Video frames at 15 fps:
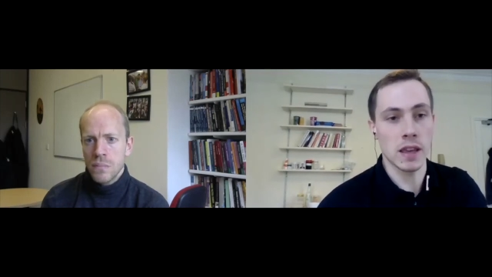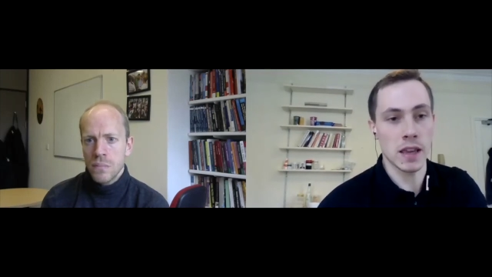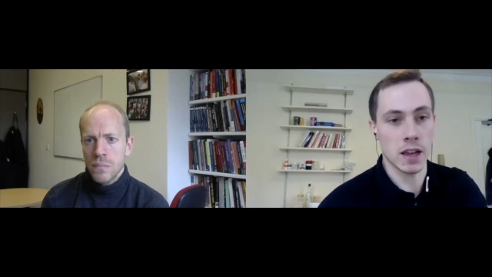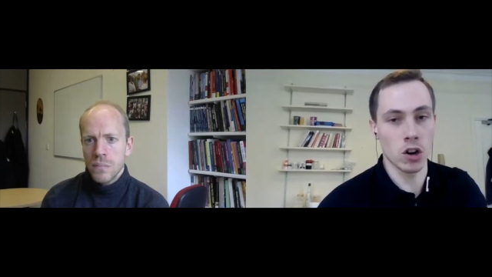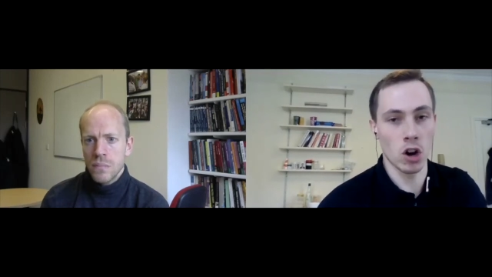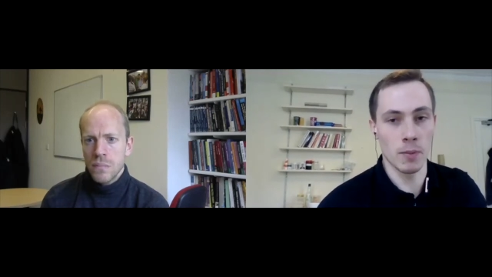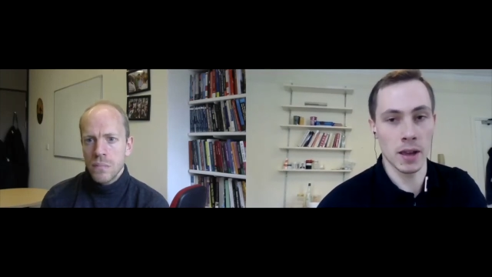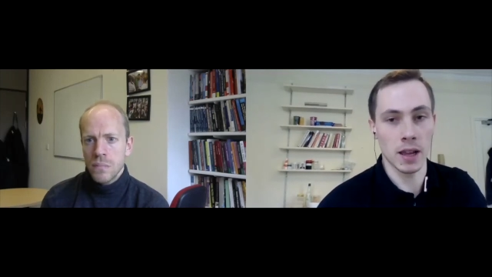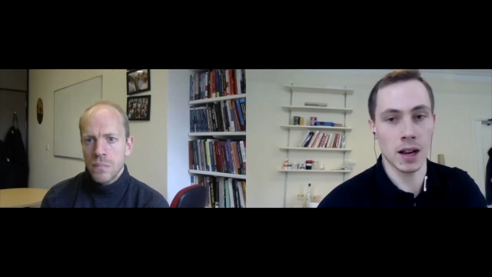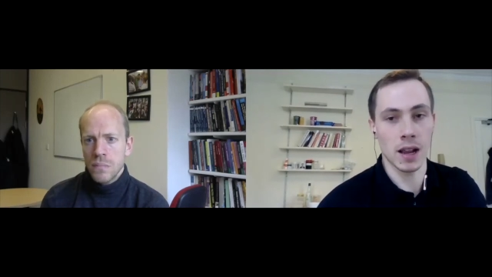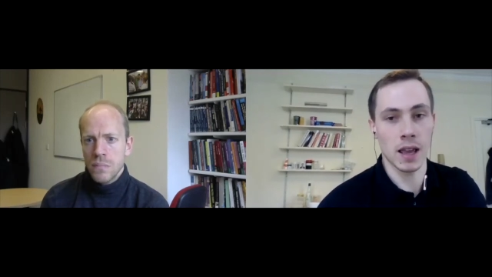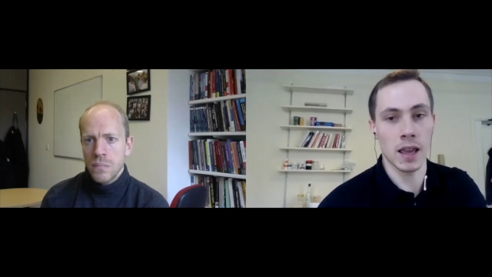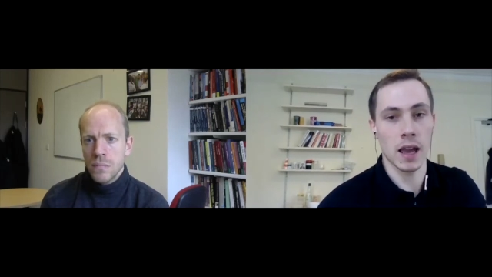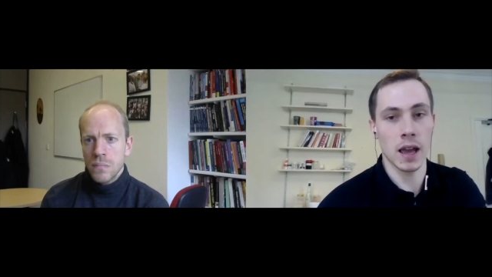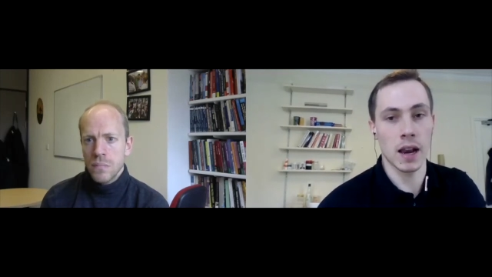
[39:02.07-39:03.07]

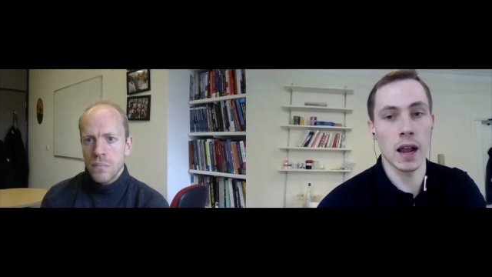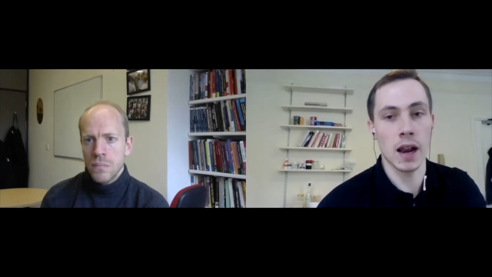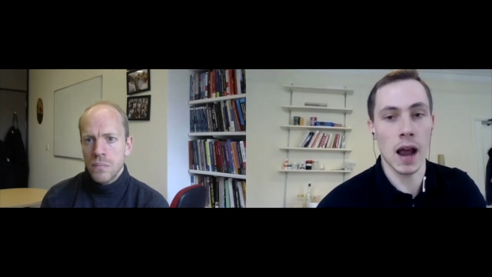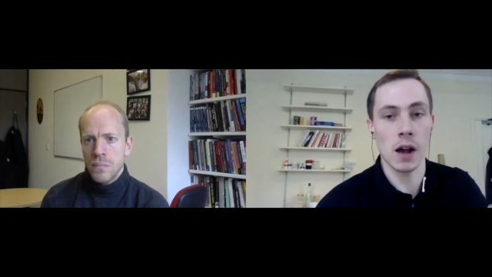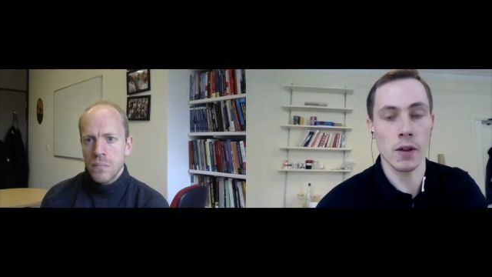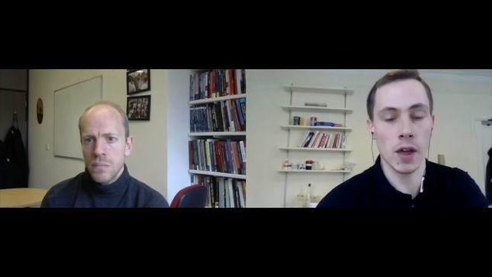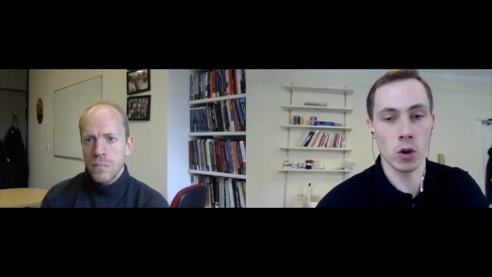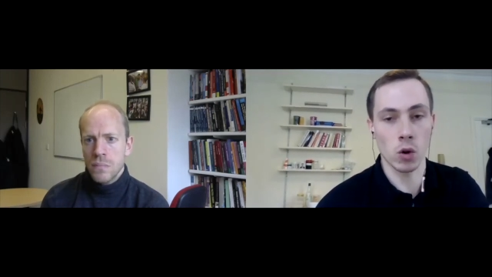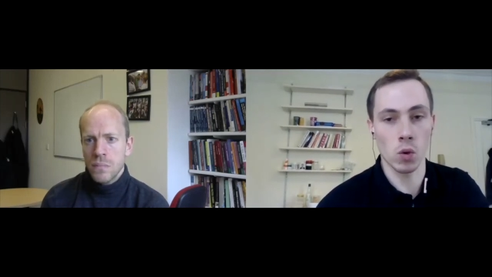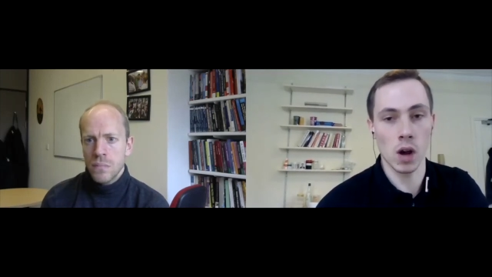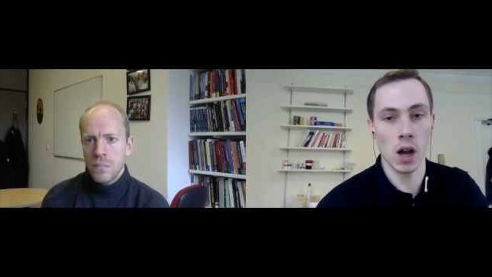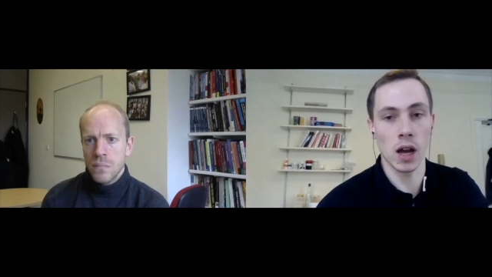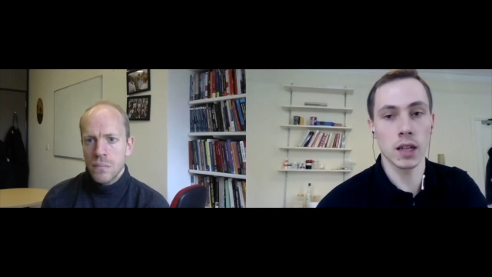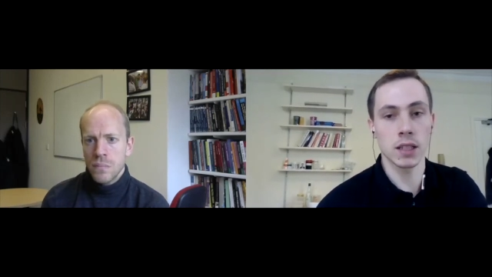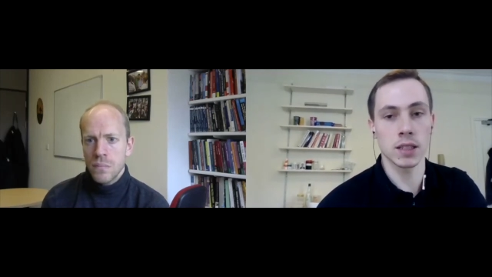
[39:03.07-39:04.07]
Speaker 1: economically and, and how that all
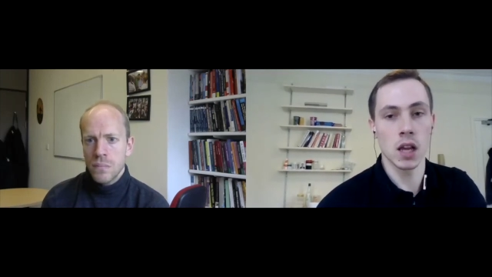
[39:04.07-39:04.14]
works.